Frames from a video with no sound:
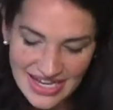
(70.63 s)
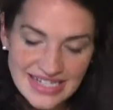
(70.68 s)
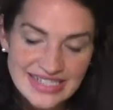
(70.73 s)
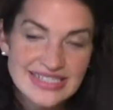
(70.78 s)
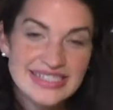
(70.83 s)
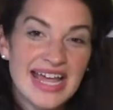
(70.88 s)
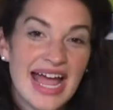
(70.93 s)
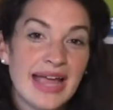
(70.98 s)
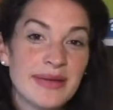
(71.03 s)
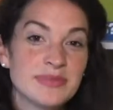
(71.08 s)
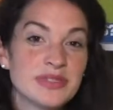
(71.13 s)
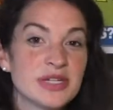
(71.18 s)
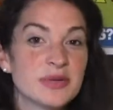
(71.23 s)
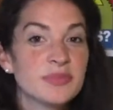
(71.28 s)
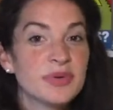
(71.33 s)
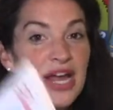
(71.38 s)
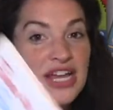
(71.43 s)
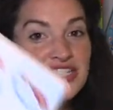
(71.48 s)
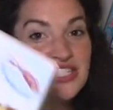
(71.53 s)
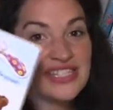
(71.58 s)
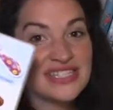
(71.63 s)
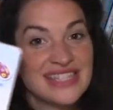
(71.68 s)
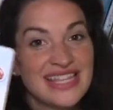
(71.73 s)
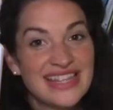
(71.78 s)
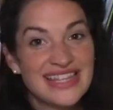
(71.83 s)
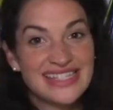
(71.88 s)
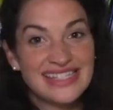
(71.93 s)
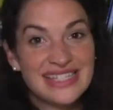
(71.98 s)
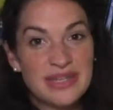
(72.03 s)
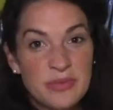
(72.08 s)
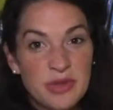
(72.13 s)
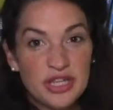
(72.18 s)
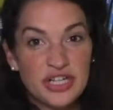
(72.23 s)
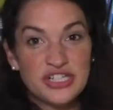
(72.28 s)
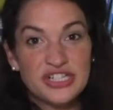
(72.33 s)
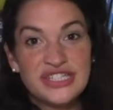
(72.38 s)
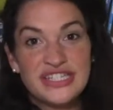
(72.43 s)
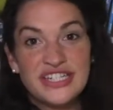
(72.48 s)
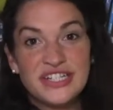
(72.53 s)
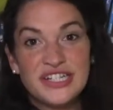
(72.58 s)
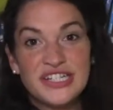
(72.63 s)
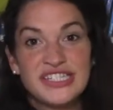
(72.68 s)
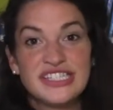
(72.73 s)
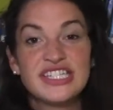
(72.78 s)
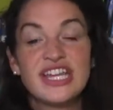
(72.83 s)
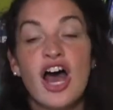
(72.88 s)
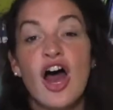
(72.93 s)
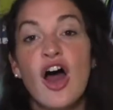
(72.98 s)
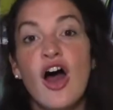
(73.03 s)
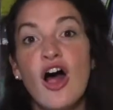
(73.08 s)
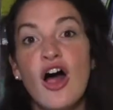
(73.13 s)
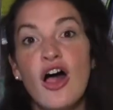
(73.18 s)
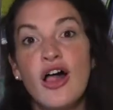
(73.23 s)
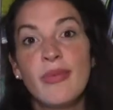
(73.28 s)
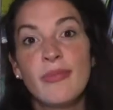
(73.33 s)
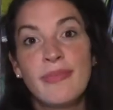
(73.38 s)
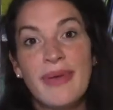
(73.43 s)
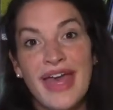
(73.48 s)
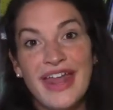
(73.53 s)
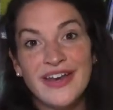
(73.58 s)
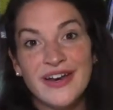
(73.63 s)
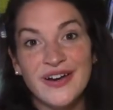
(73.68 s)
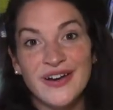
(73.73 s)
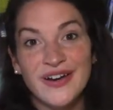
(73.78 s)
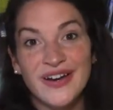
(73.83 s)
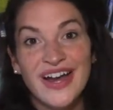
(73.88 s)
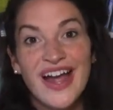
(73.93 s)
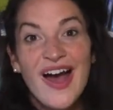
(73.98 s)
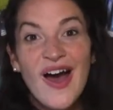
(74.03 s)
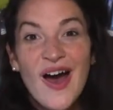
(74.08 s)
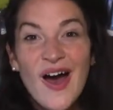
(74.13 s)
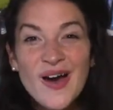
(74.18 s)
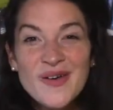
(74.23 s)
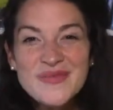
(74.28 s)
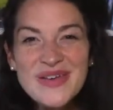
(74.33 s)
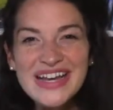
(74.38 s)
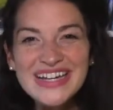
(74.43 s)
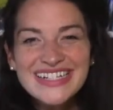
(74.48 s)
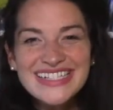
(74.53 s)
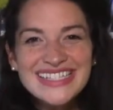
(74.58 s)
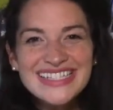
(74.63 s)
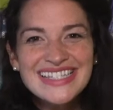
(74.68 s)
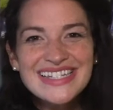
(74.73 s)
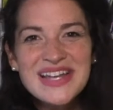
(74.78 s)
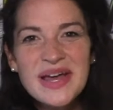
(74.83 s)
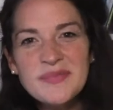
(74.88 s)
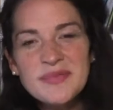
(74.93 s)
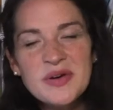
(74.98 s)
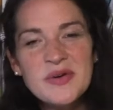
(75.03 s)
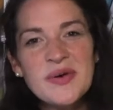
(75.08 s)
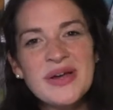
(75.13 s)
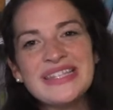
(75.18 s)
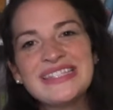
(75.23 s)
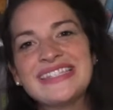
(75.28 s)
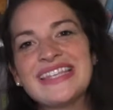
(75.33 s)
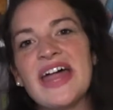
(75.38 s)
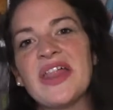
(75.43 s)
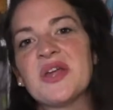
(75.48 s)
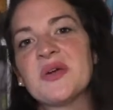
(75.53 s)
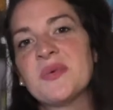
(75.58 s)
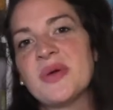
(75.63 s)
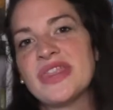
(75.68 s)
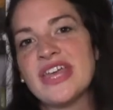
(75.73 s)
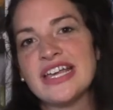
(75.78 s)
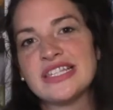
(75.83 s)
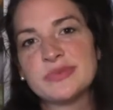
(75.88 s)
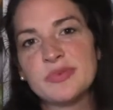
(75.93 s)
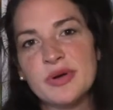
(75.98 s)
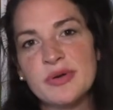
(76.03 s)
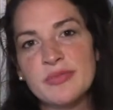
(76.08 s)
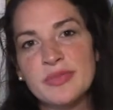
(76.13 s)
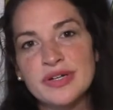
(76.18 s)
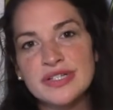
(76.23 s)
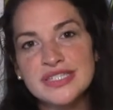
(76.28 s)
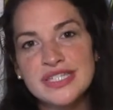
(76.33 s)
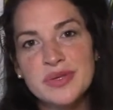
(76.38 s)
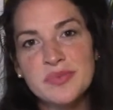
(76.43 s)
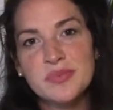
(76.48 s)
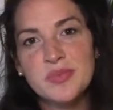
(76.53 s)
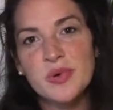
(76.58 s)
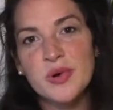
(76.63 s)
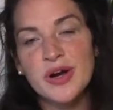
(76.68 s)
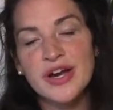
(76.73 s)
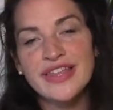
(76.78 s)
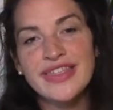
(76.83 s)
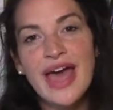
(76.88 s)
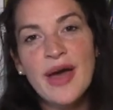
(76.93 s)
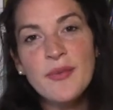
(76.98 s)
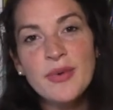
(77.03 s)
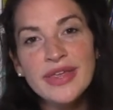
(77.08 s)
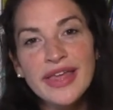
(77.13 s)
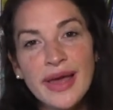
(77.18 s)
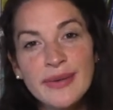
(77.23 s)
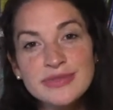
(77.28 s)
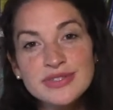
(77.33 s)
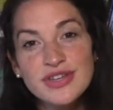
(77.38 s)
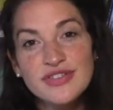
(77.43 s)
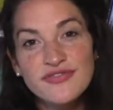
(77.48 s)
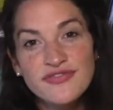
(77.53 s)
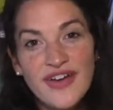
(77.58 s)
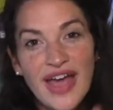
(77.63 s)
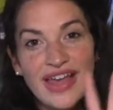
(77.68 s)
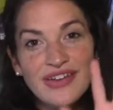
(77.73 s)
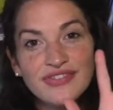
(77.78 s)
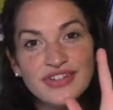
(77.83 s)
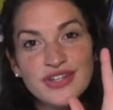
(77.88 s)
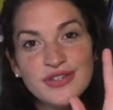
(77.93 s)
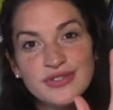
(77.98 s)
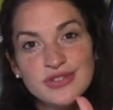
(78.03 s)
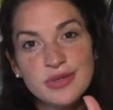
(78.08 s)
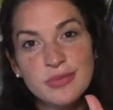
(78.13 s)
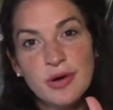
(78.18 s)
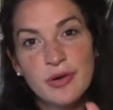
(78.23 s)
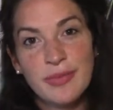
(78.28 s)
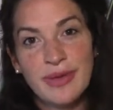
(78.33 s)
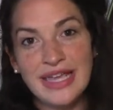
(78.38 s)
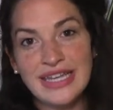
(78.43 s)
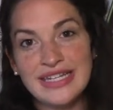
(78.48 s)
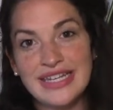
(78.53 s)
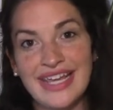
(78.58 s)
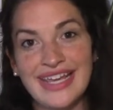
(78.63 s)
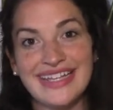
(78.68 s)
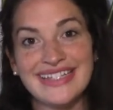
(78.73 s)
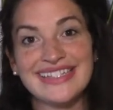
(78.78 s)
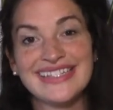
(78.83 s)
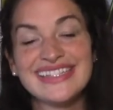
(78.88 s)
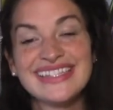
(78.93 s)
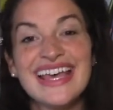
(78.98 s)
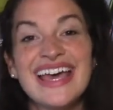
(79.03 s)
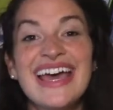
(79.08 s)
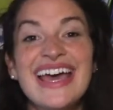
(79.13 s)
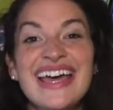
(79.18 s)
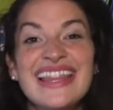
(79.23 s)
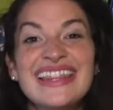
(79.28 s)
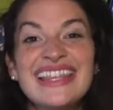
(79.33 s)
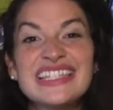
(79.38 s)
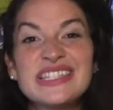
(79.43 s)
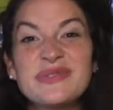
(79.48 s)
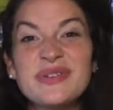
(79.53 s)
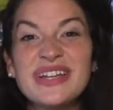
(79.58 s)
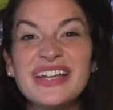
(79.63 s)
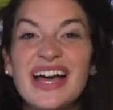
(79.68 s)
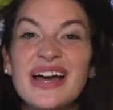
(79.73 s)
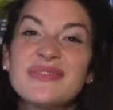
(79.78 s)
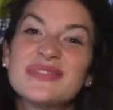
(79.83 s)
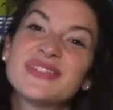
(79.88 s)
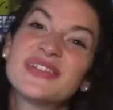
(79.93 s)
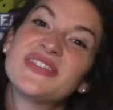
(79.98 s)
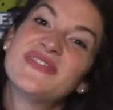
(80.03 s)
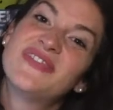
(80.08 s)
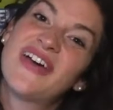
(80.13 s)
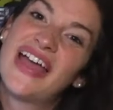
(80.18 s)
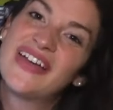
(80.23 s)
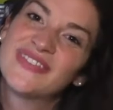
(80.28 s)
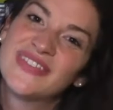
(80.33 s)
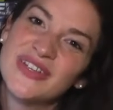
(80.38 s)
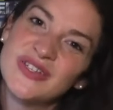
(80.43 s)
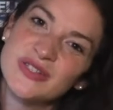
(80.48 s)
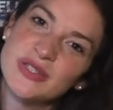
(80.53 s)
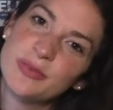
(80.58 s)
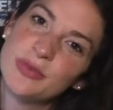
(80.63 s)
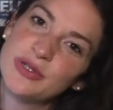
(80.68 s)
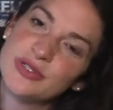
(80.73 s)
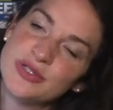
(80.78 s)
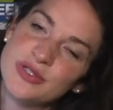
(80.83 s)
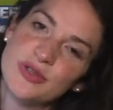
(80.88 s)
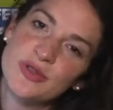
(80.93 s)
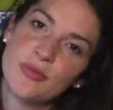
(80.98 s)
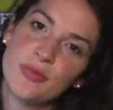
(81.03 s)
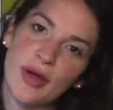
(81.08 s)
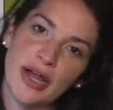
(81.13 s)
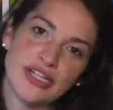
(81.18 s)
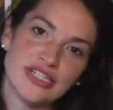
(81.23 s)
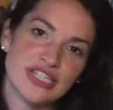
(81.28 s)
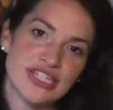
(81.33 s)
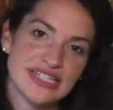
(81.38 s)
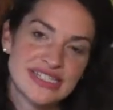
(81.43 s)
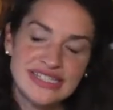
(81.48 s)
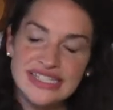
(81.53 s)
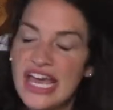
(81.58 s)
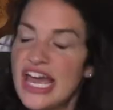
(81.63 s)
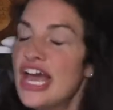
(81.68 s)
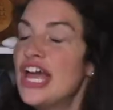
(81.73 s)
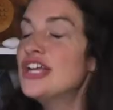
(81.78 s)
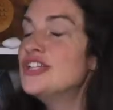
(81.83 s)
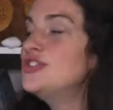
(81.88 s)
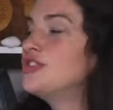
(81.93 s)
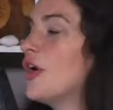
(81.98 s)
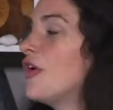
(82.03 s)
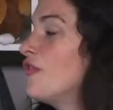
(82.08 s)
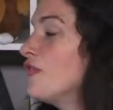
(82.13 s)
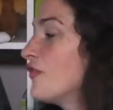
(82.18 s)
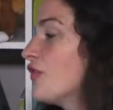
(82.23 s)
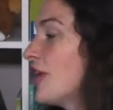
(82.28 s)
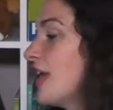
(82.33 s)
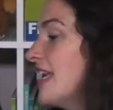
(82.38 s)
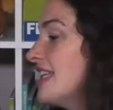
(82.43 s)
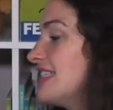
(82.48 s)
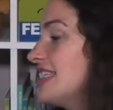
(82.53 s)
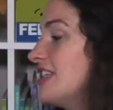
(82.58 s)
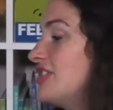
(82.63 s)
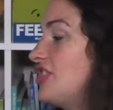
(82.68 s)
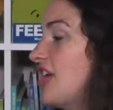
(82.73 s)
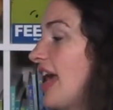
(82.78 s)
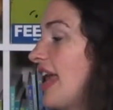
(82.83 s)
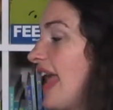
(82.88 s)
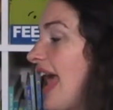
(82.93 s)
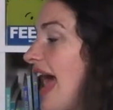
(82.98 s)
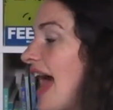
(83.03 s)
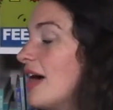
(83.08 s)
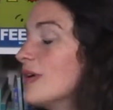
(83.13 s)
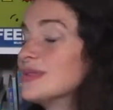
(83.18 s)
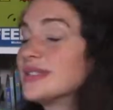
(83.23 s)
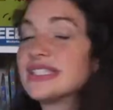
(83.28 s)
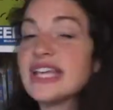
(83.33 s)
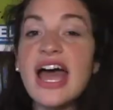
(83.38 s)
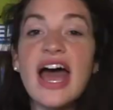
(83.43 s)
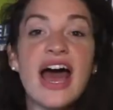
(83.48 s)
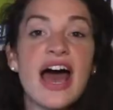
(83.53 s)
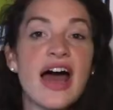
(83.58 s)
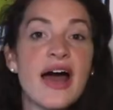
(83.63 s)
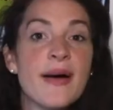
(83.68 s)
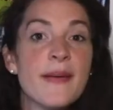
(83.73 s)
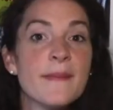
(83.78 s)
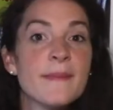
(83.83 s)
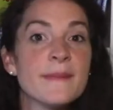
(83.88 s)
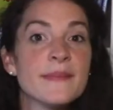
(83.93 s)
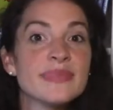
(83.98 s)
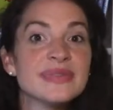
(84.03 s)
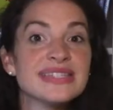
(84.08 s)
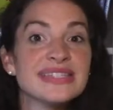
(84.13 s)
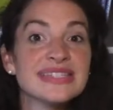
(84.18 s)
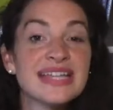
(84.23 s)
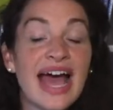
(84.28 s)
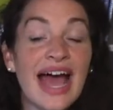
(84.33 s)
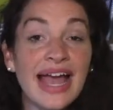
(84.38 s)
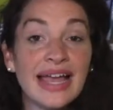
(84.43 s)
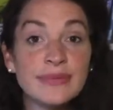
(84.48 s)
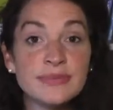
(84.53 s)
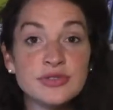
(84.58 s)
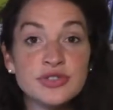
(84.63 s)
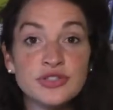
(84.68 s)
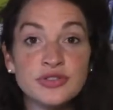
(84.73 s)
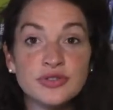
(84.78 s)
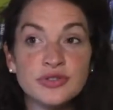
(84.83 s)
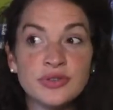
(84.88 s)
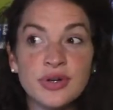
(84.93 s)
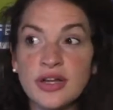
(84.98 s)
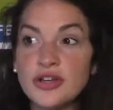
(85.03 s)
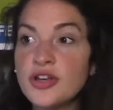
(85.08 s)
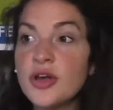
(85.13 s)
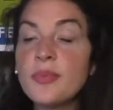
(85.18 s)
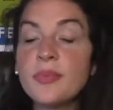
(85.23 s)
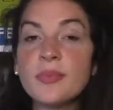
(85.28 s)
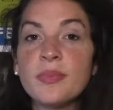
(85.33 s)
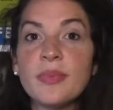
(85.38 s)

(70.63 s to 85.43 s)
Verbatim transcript: Time to Brush is in the similar series to All Better. All Better is the number one seller with Usborne Books and More. That one comes with five reusable Band-Aids. This one comes with five reusable toothbrushes. Don't forget to check out um, Time to, nope,